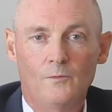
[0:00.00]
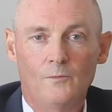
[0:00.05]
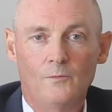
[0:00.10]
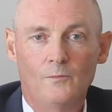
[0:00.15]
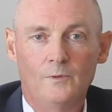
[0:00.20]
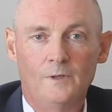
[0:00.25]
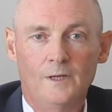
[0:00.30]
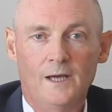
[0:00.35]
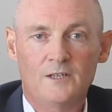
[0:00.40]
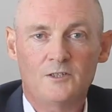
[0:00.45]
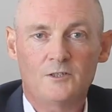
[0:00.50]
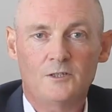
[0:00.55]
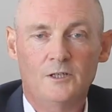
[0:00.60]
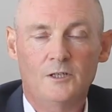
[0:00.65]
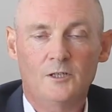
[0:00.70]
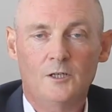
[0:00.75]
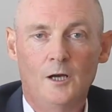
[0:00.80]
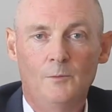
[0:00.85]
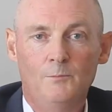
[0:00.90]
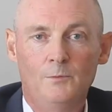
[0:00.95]
We actually
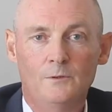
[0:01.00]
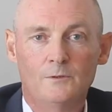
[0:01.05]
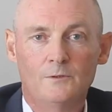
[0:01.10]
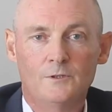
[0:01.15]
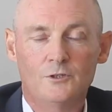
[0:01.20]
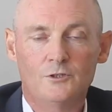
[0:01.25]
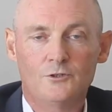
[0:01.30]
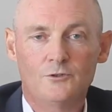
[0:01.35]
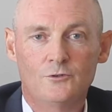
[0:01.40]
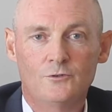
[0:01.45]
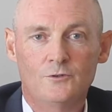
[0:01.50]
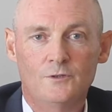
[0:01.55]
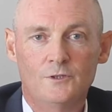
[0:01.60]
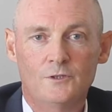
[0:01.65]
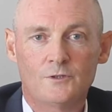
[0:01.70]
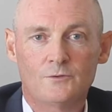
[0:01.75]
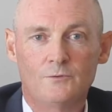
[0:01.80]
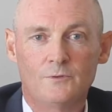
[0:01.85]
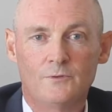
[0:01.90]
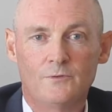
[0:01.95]
coupled the
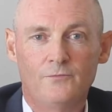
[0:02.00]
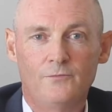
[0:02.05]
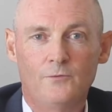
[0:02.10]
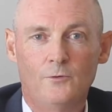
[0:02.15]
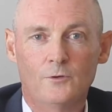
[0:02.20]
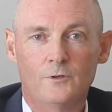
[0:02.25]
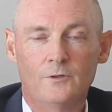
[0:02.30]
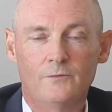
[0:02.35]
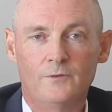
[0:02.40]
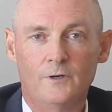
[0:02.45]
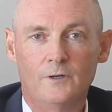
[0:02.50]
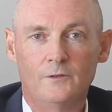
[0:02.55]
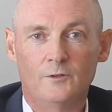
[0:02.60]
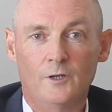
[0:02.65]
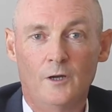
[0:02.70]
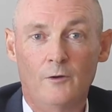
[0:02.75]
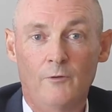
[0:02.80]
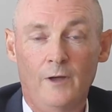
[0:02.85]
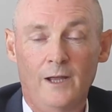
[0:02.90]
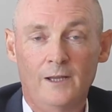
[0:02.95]
students with 4 of our
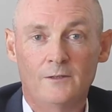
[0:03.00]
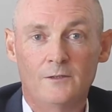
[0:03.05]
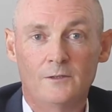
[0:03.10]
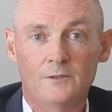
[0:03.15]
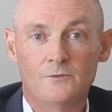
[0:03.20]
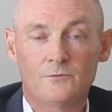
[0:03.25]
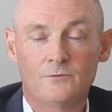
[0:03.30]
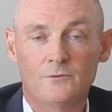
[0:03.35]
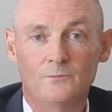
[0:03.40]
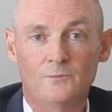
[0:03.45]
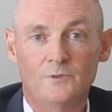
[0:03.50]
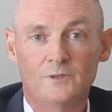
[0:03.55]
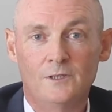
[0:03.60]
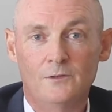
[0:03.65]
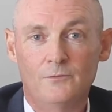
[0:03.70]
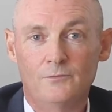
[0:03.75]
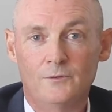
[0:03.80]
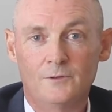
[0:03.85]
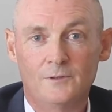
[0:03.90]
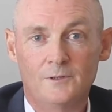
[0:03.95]
directors from
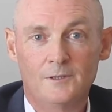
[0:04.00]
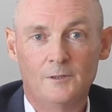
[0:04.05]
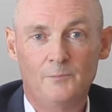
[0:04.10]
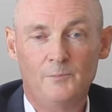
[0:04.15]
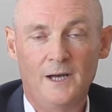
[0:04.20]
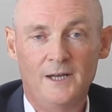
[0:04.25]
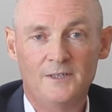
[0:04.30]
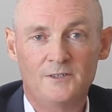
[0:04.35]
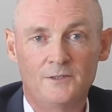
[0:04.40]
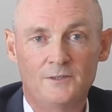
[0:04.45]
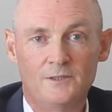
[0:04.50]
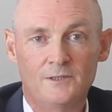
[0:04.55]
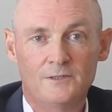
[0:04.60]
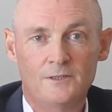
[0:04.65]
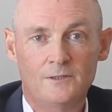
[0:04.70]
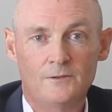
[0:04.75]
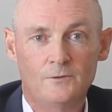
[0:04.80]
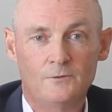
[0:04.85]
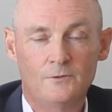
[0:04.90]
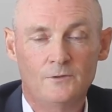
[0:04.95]
different capacities
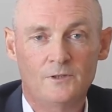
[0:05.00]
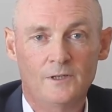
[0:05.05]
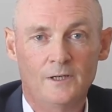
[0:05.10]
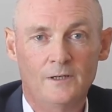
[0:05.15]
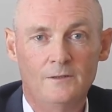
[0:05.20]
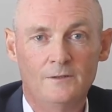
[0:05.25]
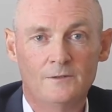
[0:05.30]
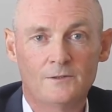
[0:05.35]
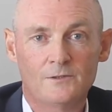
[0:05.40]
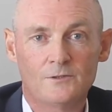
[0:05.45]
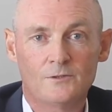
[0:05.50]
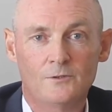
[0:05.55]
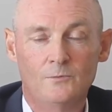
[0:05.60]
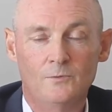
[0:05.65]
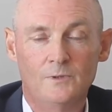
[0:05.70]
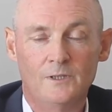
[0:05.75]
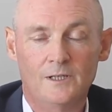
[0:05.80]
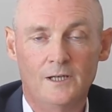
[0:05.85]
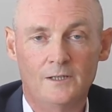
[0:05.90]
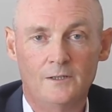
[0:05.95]
in a hotel. So
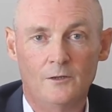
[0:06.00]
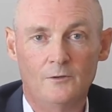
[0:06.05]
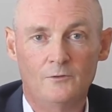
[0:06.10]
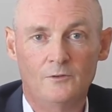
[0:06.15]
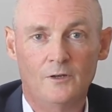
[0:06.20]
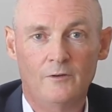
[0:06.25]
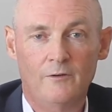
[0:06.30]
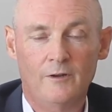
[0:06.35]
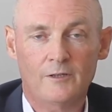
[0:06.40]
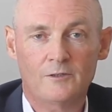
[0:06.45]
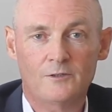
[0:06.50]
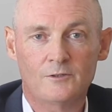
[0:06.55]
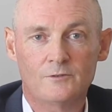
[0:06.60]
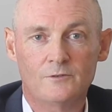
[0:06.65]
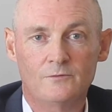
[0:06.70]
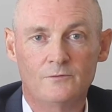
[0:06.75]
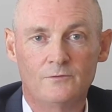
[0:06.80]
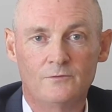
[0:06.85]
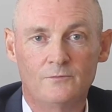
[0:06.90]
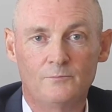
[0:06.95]
we had our directors
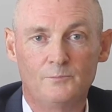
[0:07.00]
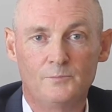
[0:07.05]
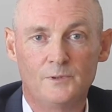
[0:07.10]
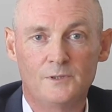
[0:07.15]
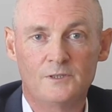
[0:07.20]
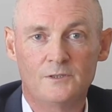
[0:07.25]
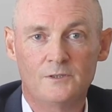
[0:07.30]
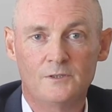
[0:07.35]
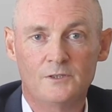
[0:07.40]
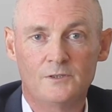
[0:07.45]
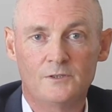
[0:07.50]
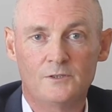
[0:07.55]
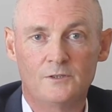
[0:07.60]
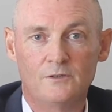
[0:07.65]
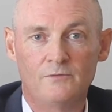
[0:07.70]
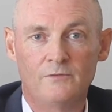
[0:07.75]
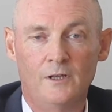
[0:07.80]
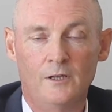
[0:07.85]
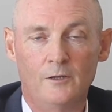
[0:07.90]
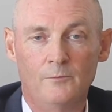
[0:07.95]
of business
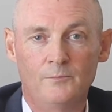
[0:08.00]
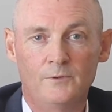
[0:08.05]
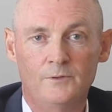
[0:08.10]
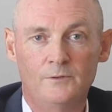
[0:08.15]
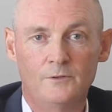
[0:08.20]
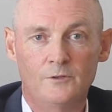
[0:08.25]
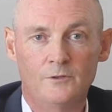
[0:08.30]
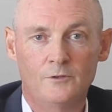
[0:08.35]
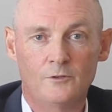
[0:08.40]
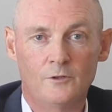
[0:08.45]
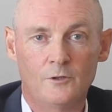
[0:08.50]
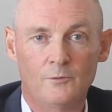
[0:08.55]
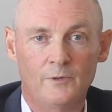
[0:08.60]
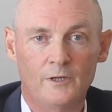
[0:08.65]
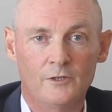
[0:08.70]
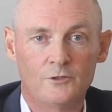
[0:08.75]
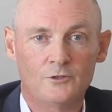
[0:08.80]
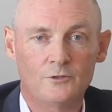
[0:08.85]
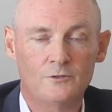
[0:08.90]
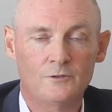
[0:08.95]
development and
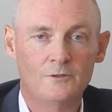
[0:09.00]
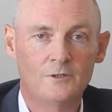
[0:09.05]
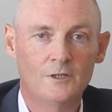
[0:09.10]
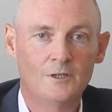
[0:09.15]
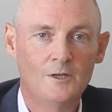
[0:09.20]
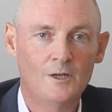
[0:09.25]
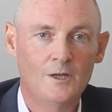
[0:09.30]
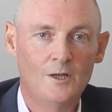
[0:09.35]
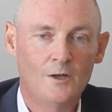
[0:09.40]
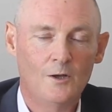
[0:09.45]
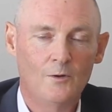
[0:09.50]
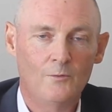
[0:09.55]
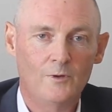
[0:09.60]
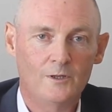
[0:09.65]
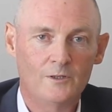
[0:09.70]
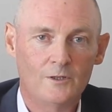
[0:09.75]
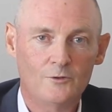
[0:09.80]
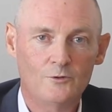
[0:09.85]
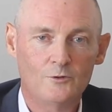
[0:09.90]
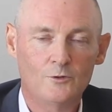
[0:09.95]
commercial, we
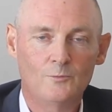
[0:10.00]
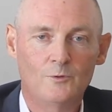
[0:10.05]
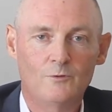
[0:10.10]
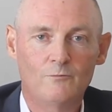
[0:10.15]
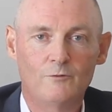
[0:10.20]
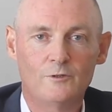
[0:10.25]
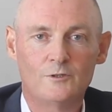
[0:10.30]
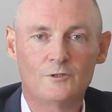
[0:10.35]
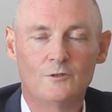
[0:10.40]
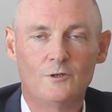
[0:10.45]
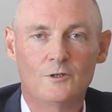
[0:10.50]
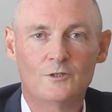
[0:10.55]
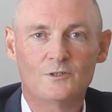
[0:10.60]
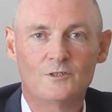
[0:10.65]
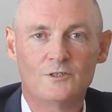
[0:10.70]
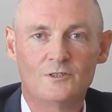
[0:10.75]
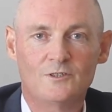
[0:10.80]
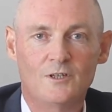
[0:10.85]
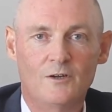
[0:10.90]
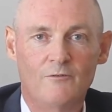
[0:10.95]
had a human
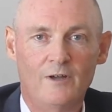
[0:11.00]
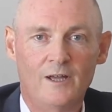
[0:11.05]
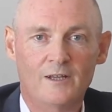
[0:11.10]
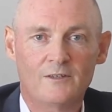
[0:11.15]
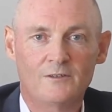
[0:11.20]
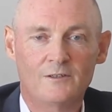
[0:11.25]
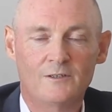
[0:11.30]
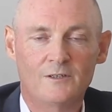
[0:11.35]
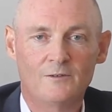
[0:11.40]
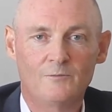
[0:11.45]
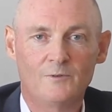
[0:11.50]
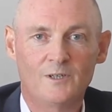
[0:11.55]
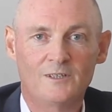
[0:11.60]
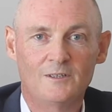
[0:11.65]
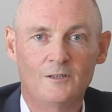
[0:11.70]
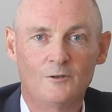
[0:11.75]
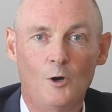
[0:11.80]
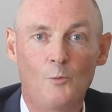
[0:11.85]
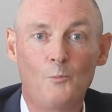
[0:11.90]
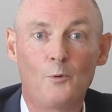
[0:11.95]
resources director, we had
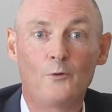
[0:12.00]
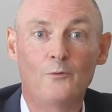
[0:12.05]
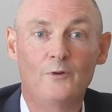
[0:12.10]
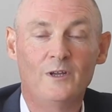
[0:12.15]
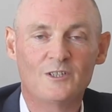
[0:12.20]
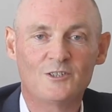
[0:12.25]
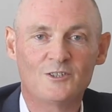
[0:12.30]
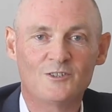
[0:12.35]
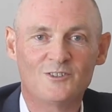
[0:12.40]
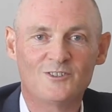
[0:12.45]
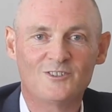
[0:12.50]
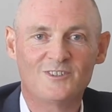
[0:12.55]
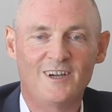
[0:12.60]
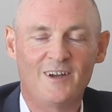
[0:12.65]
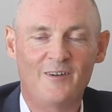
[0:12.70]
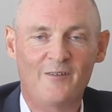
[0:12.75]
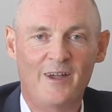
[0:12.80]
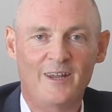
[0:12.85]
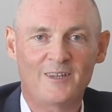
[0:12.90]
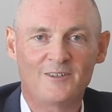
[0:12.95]
an operations
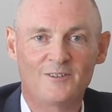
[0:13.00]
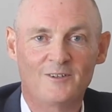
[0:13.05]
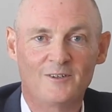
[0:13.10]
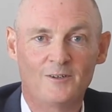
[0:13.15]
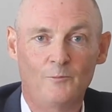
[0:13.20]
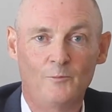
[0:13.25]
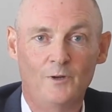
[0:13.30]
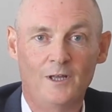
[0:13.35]
director, and we